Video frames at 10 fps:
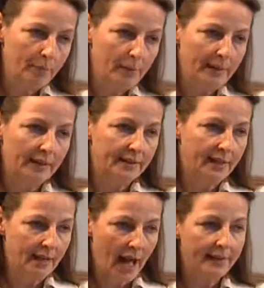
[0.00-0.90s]
be built
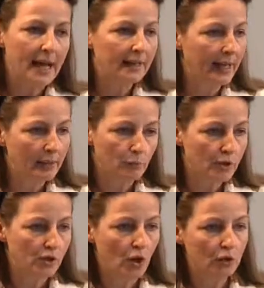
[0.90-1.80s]
the Anakle
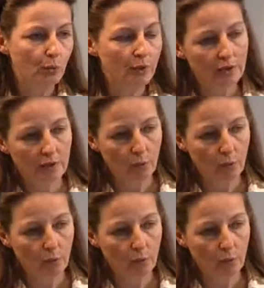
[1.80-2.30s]
resort with